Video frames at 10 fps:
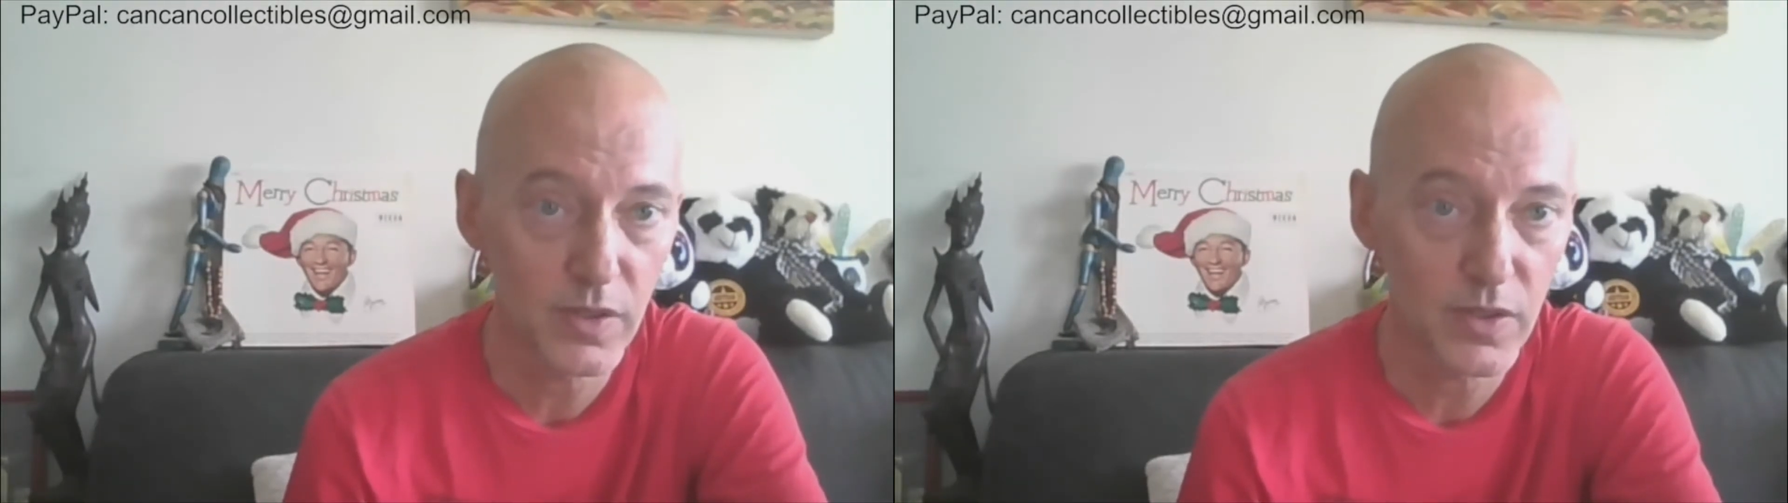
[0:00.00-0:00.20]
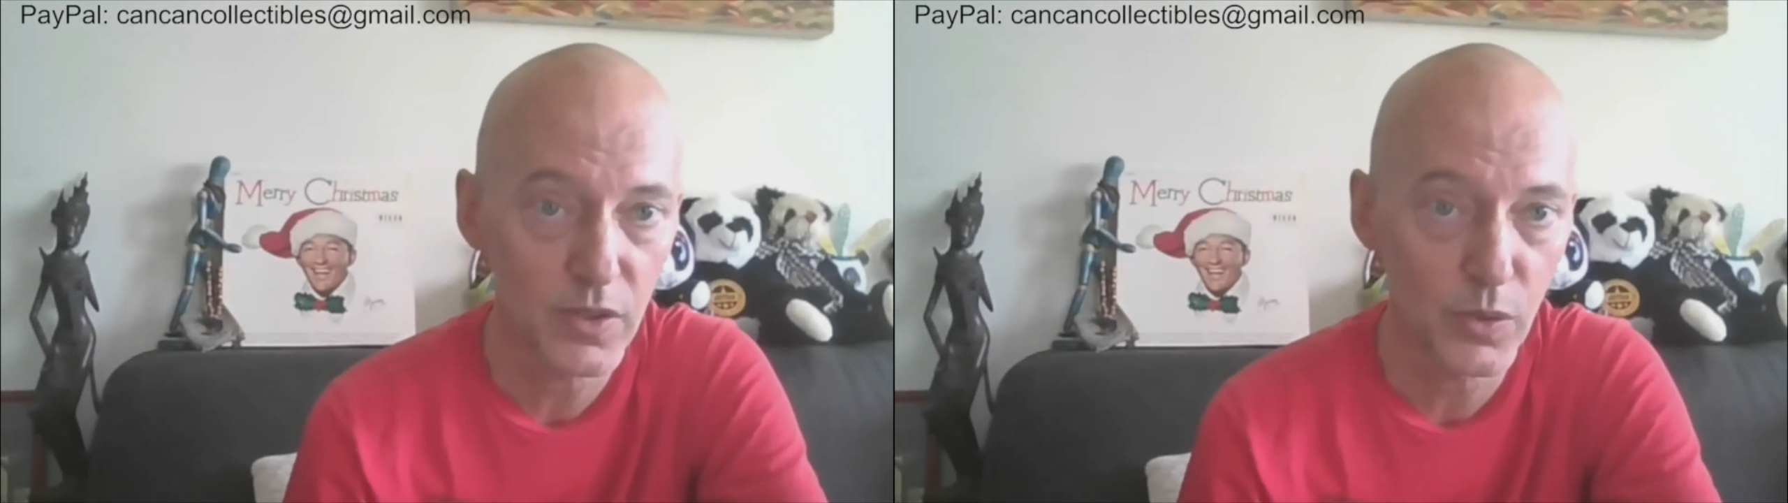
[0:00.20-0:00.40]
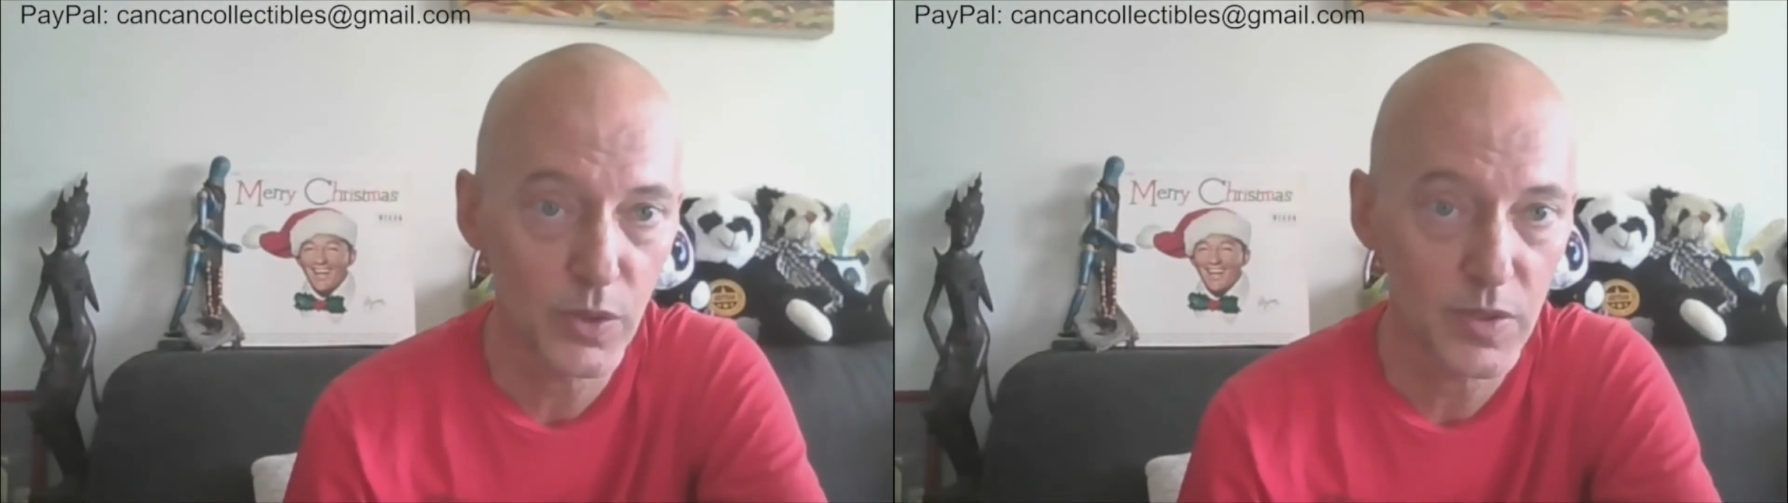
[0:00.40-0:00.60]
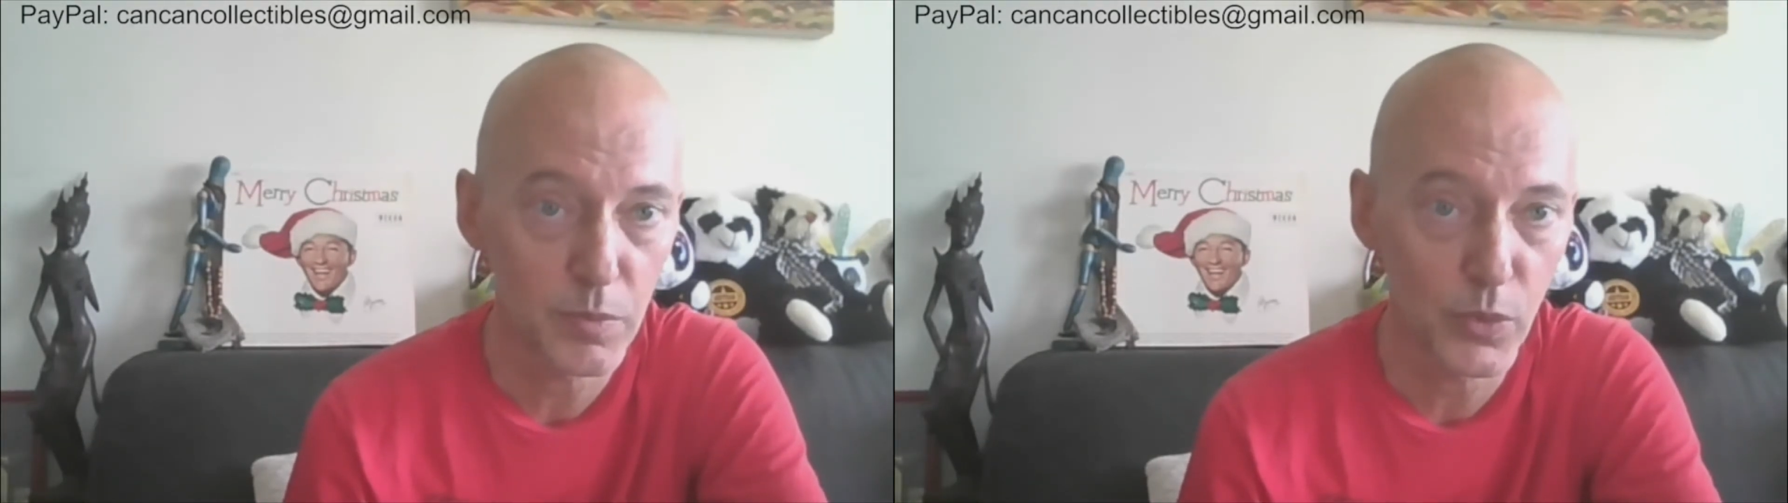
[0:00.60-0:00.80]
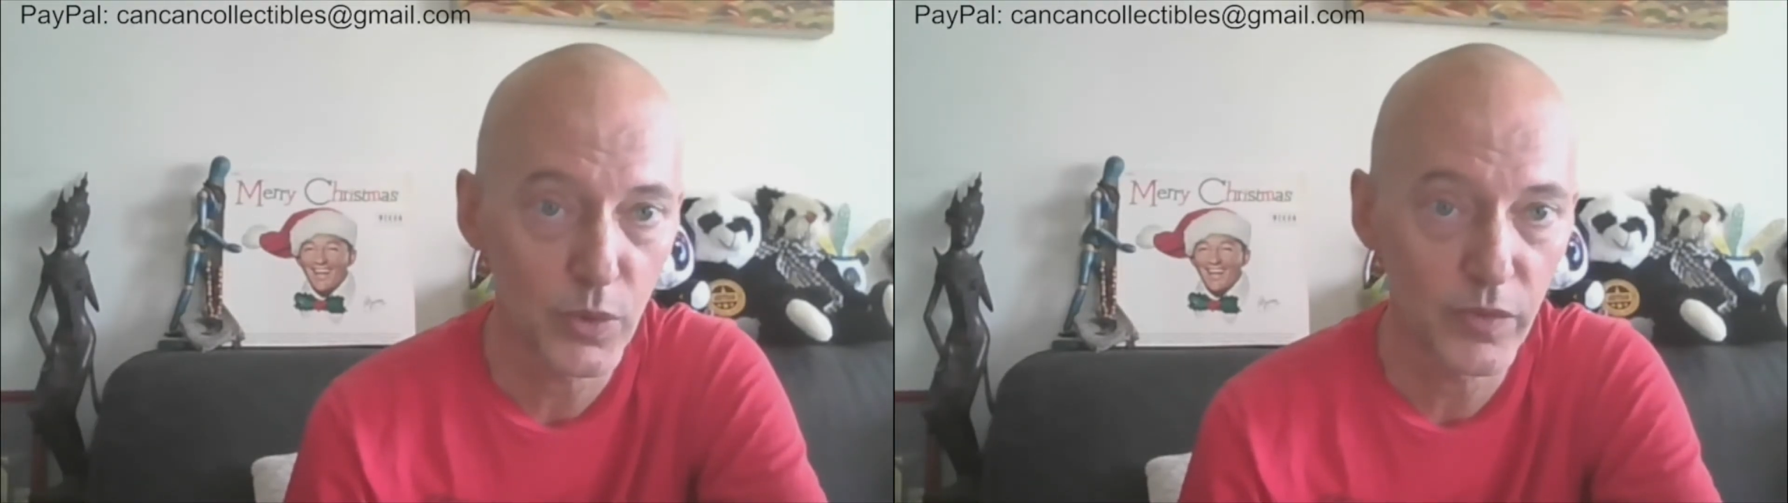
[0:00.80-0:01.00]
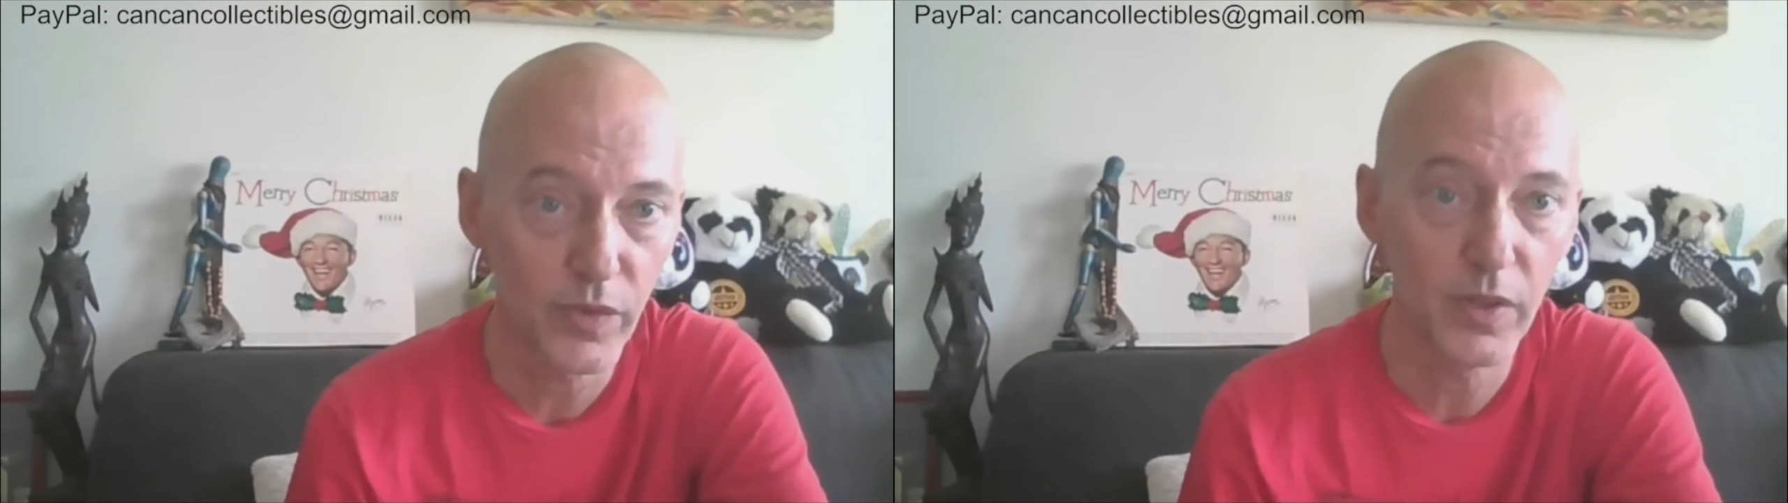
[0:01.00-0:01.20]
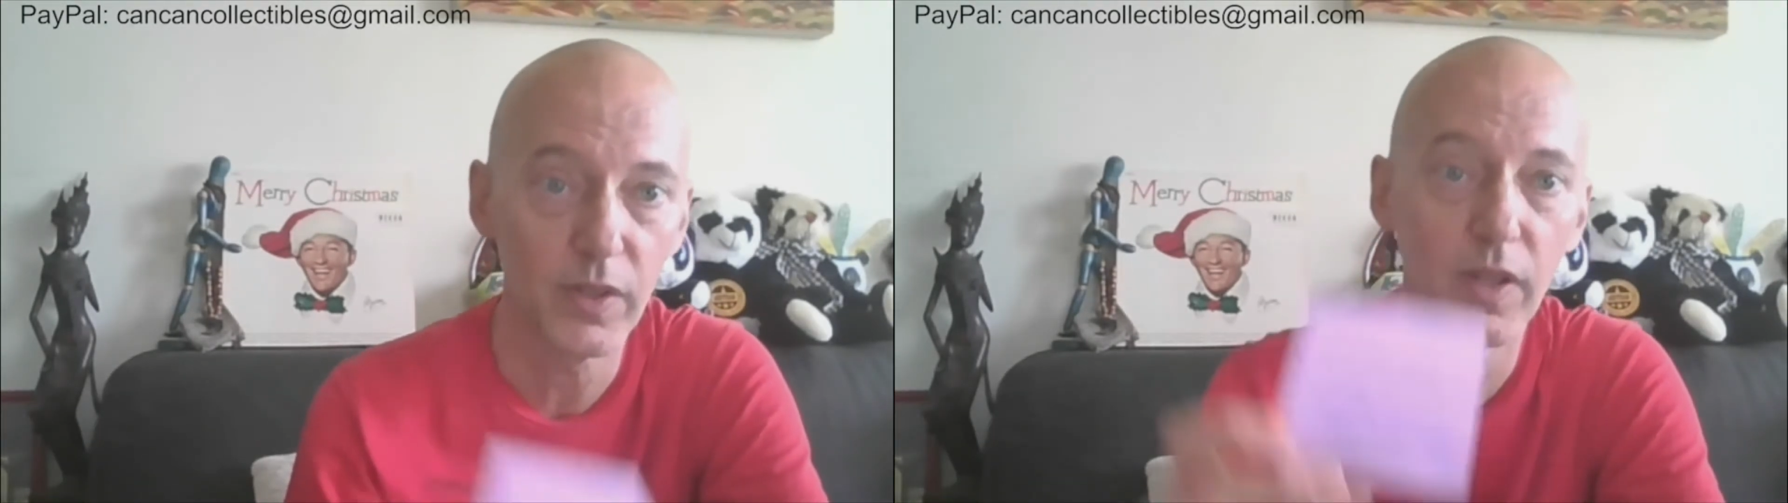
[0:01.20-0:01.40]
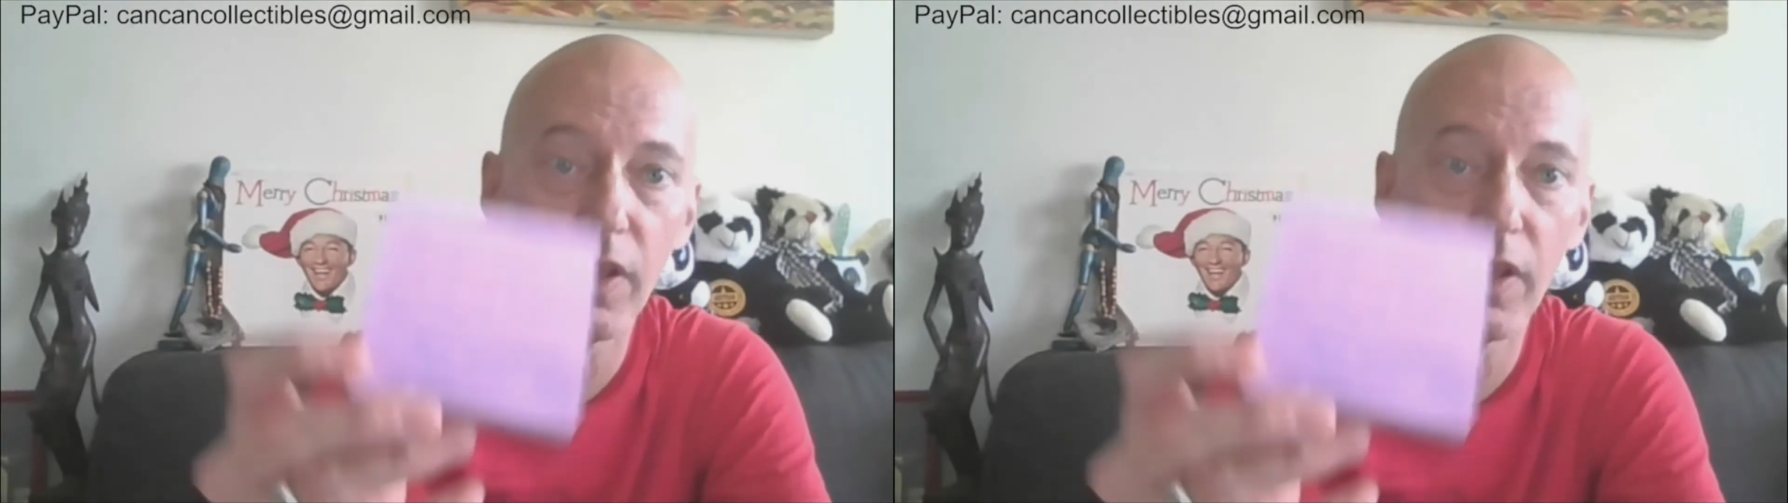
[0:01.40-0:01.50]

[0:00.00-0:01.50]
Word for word: is always more fun.